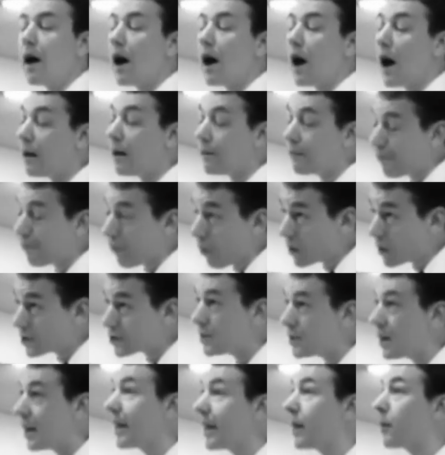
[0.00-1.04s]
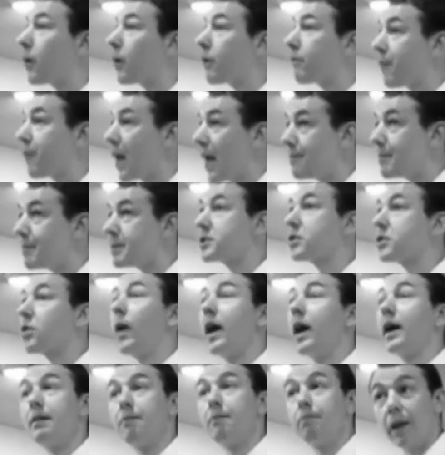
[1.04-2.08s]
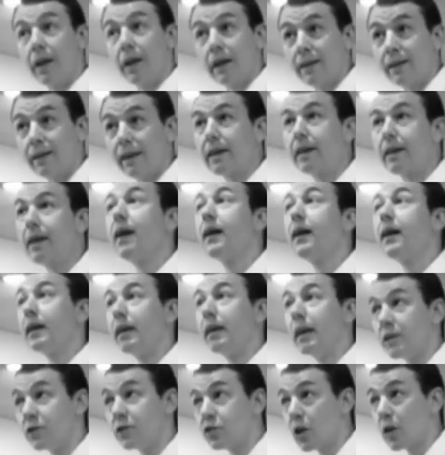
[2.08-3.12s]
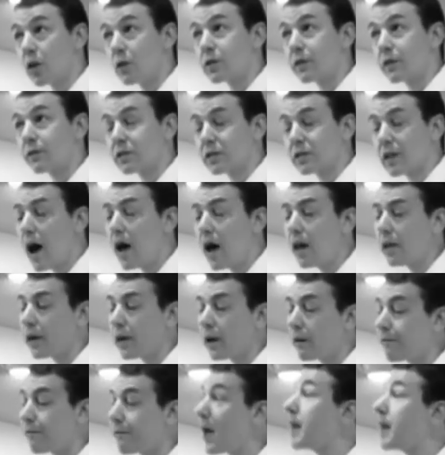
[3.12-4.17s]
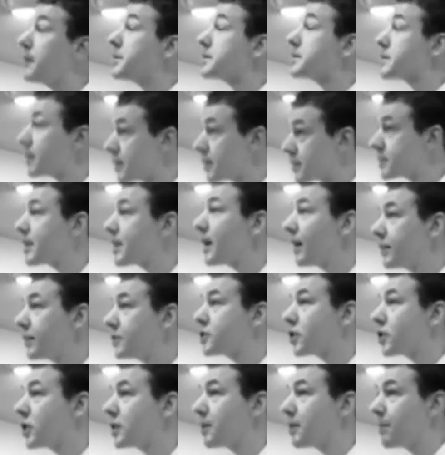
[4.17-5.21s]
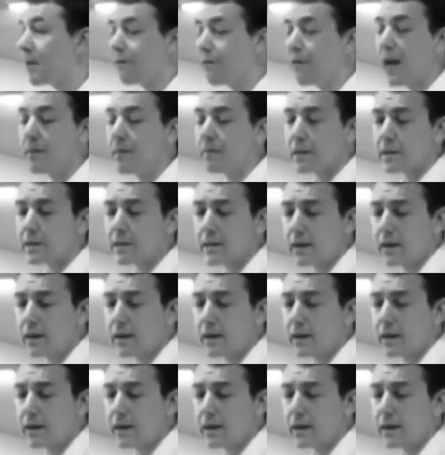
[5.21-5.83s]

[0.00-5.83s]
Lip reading: Unfortunately, we're famous the way that Billy the Kid and Joseph Stalin are famous. Still, it's good to be famous.